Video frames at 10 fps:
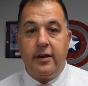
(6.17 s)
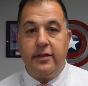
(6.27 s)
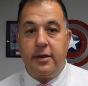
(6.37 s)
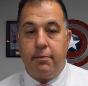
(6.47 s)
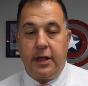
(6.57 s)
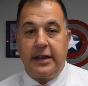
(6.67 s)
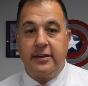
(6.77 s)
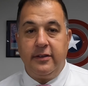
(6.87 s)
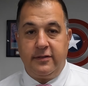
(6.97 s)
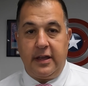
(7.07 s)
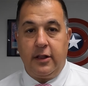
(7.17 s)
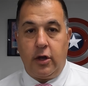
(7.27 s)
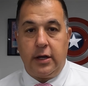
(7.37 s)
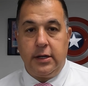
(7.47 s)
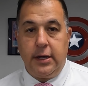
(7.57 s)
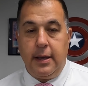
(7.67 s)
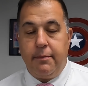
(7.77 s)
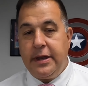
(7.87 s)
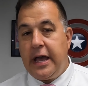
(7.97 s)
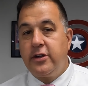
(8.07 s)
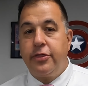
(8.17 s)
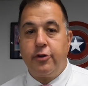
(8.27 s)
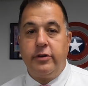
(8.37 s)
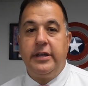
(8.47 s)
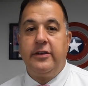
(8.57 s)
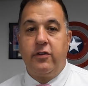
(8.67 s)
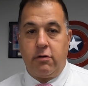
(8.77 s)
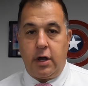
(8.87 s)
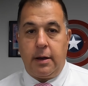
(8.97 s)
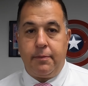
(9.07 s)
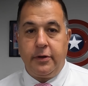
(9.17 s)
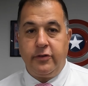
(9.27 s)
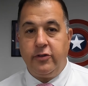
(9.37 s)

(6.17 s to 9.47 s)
under the Implied Consent Law. But now your 30 days are up.